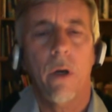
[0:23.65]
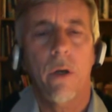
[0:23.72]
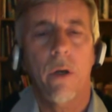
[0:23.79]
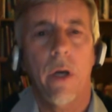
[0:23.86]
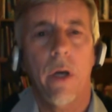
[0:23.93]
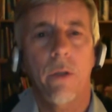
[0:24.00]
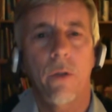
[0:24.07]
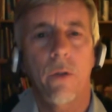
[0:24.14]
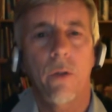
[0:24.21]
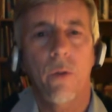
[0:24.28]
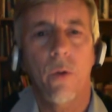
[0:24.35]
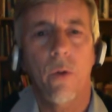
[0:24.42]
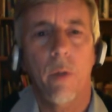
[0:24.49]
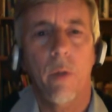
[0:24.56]
going to
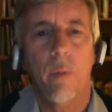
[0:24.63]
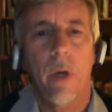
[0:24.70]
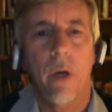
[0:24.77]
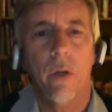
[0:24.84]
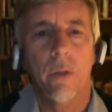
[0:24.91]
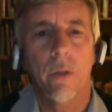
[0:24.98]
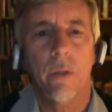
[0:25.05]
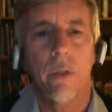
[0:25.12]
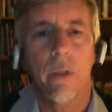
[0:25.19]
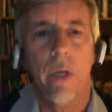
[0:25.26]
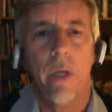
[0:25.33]
talk about